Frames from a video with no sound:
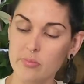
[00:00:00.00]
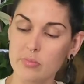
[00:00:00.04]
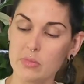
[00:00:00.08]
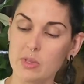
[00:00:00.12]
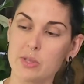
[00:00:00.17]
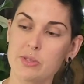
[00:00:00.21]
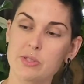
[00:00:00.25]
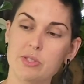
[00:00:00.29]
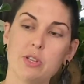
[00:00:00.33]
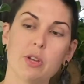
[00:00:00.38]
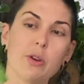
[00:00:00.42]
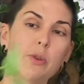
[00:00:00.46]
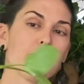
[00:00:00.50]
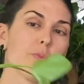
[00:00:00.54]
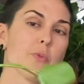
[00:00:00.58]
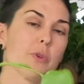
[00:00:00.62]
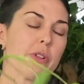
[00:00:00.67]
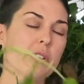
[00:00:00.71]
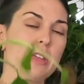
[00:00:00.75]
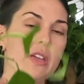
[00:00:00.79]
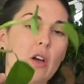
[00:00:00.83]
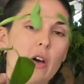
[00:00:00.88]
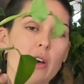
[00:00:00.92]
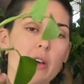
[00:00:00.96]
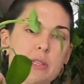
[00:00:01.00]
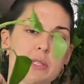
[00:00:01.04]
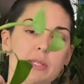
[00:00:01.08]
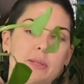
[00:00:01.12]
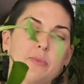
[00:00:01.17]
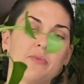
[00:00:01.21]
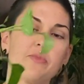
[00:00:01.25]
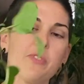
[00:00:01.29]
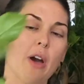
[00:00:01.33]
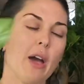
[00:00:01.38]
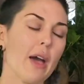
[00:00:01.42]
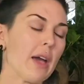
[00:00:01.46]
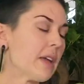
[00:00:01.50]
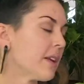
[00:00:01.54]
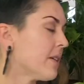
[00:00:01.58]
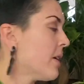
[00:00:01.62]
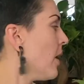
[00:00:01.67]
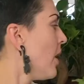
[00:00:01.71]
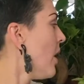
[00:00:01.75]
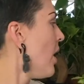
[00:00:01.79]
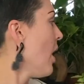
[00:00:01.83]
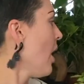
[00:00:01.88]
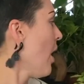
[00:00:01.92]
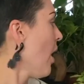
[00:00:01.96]
So really awesome vine.
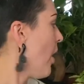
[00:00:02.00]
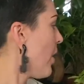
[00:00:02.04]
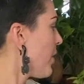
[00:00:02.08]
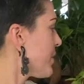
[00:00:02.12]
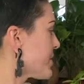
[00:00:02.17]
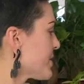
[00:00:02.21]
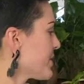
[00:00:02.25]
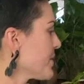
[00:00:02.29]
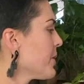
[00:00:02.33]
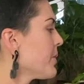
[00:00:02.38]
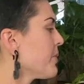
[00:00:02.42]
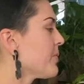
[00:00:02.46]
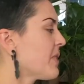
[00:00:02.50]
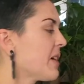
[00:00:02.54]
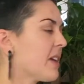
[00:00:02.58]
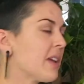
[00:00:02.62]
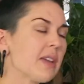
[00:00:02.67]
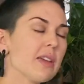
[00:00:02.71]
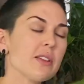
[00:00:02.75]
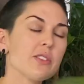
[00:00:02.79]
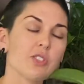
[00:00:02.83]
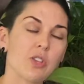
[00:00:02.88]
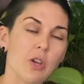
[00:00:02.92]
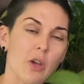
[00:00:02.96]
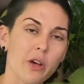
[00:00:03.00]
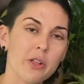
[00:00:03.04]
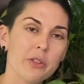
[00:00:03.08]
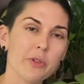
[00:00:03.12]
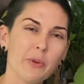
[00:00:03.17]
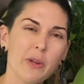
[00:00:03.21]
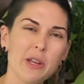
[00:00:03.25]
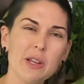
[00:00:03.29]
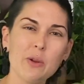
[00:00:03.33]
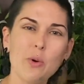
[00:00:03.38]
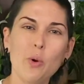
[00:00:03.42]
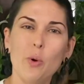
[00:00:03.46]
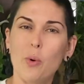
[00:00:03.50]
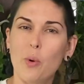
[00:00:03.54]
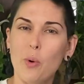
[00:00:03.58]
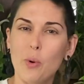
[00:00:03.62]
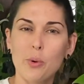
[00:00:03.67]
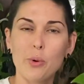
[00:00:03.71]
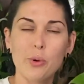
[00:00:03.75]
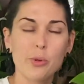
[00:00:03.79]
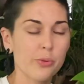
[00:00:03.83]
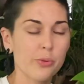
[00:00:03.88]
Also, they tolerate a whole